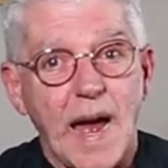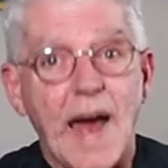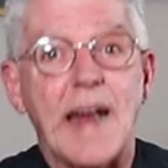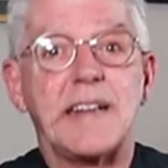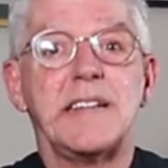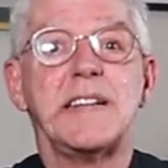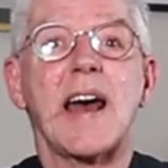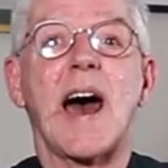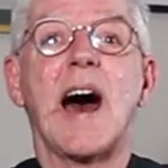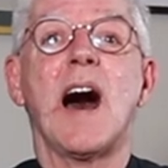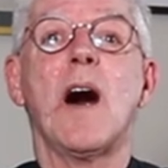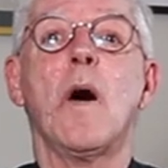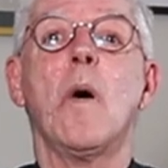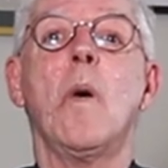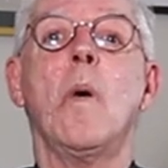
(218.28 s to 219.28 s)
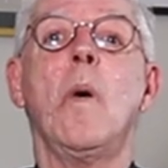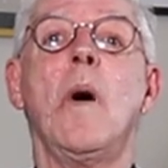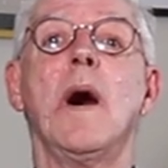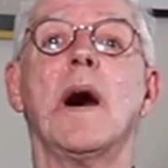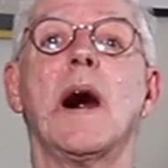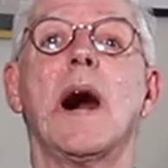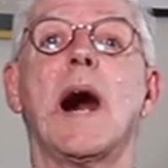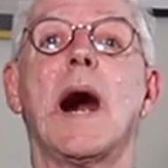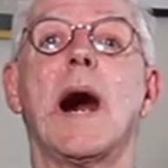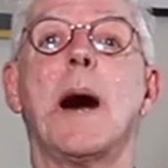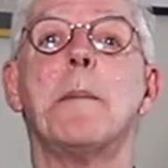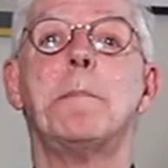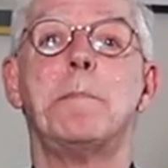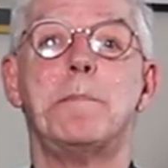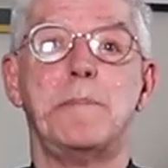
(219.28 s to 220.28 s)
And now
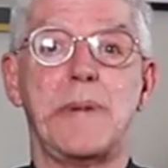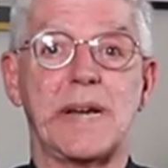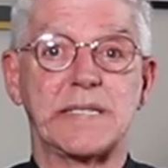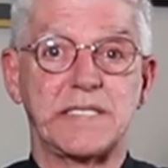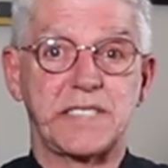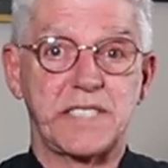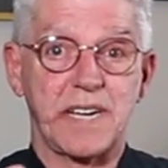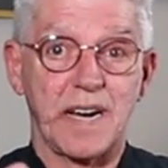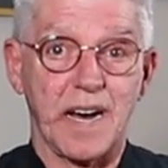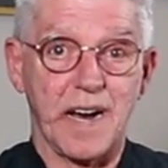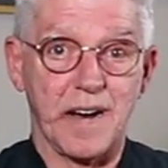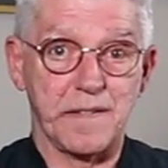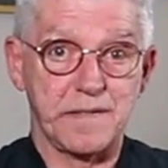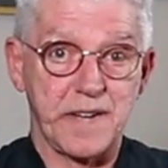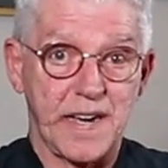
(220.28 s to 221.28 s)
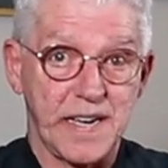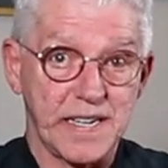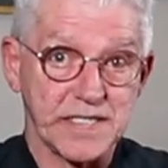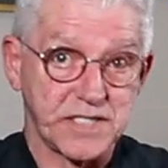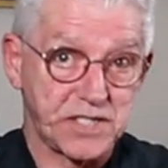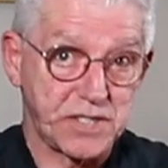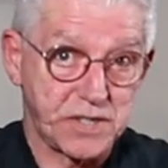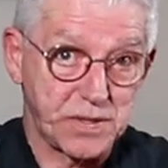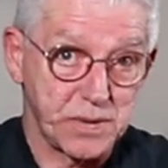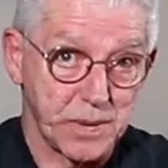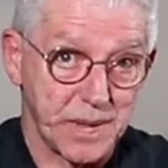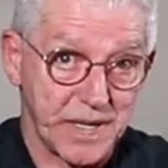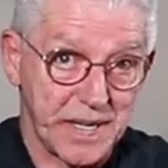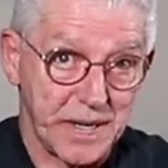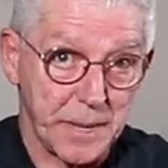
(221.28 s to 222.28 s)
a bit of
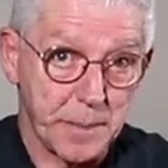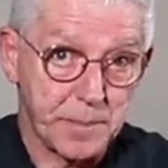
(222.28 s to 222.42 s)
history.